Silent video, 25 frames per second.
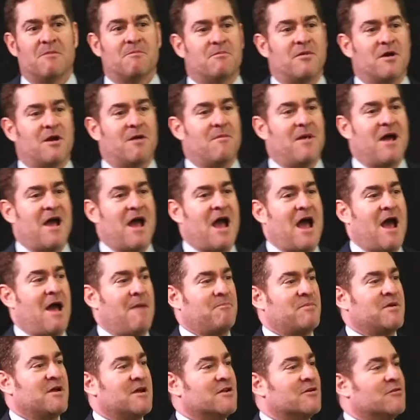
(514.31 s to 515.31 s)
But I'm
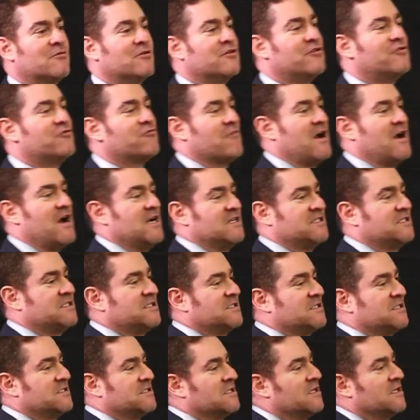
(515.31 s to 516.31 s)
happy to
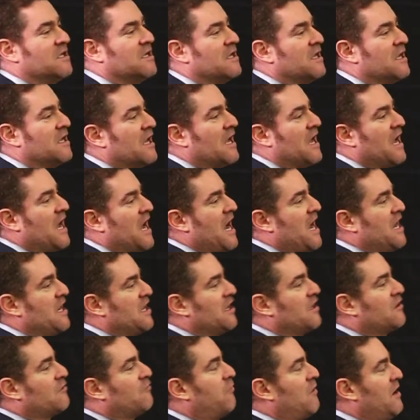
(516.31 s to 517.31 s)
address
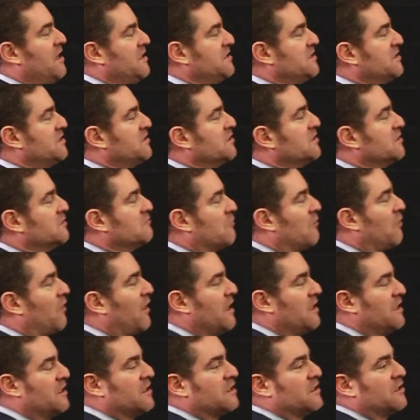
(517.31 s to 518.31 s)
any questions
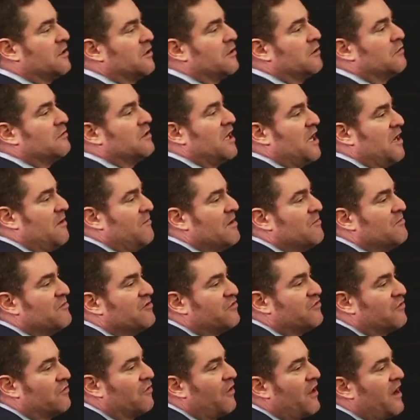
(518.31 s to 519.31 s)
related to name,
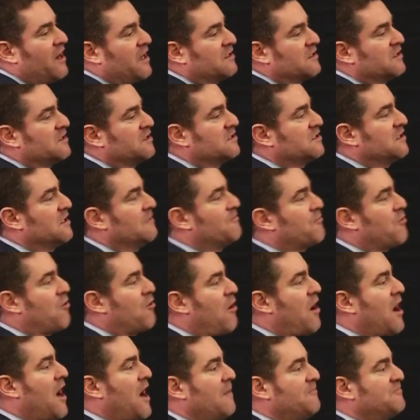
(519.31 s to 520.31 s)
image, and likeness, and
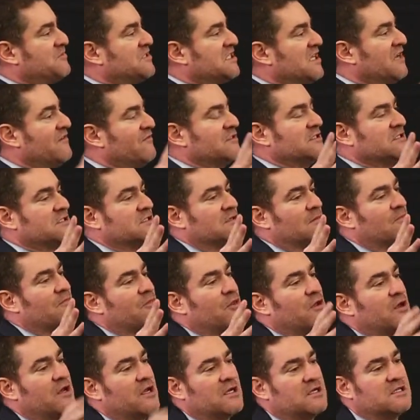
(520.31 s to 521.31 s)
perhaps even some
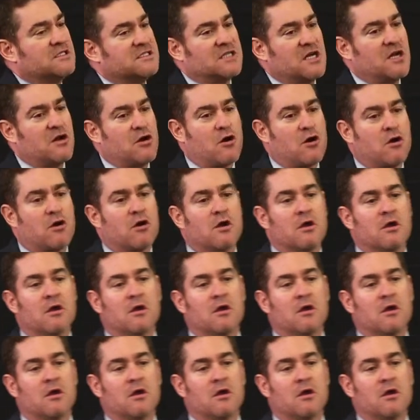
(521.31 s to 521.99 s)
things that are